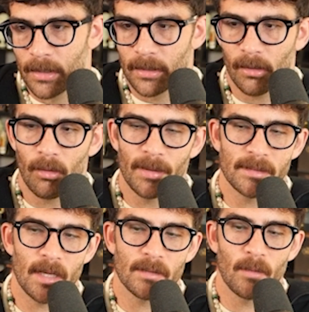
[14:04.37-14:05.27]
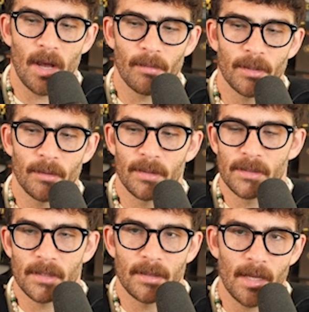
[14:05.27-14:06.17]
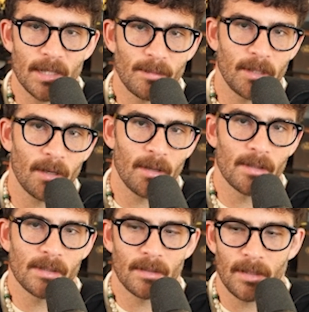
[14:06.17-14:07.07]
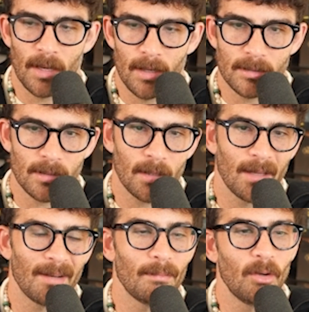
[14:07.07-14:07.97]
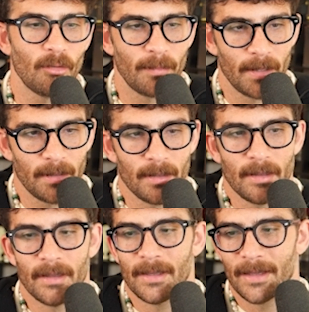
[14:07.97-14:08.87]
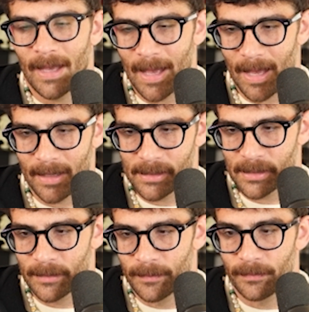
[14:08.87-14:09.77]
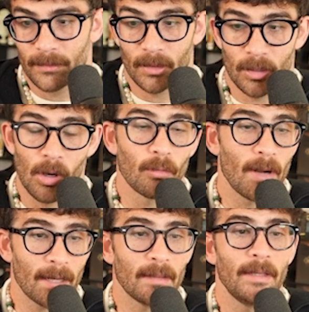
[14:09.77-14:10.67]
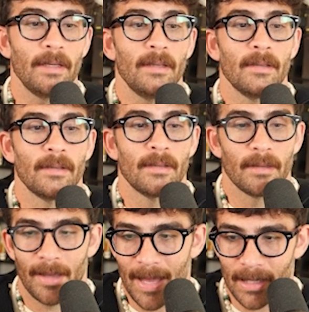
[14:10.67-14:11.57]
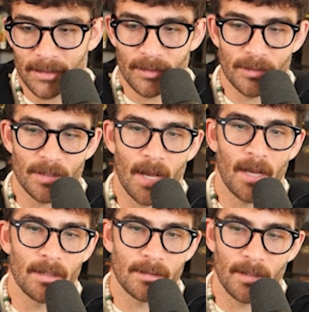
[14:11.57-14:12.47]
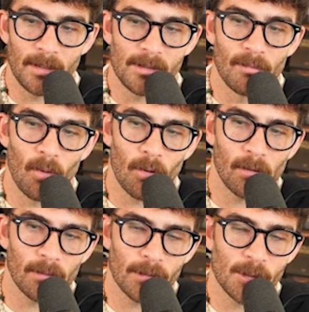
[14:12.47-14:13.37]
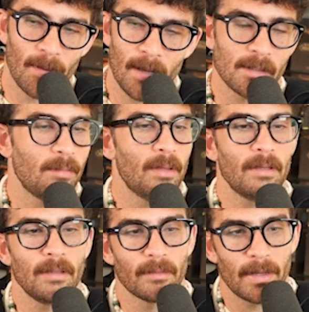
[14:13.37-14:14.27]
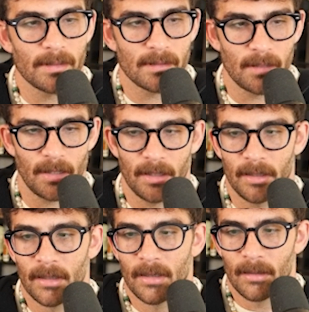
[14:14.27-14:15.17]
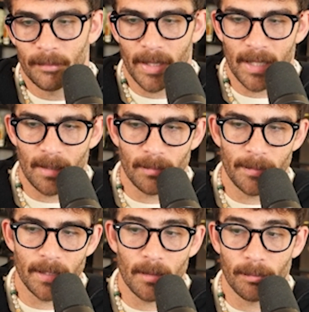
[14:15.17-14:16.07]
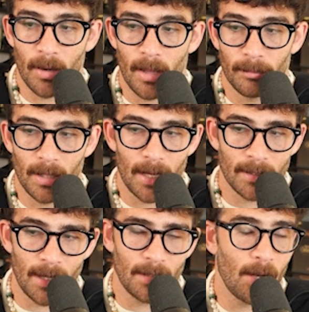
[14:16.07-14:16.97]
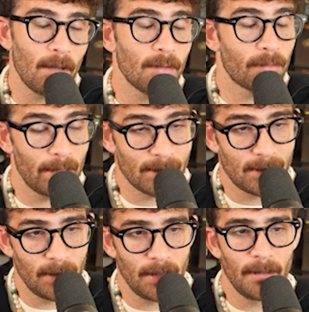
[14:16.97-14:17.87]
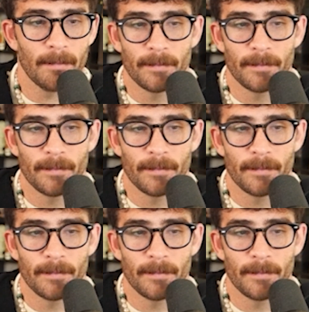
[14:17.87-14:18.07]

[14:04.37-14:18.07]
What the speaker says: Now, one must ask why we're doing this, and that is because the Ansar Allah movement has correctly exercised its moral responsibility in the Red Sea by implementing a blockade on the Red Sea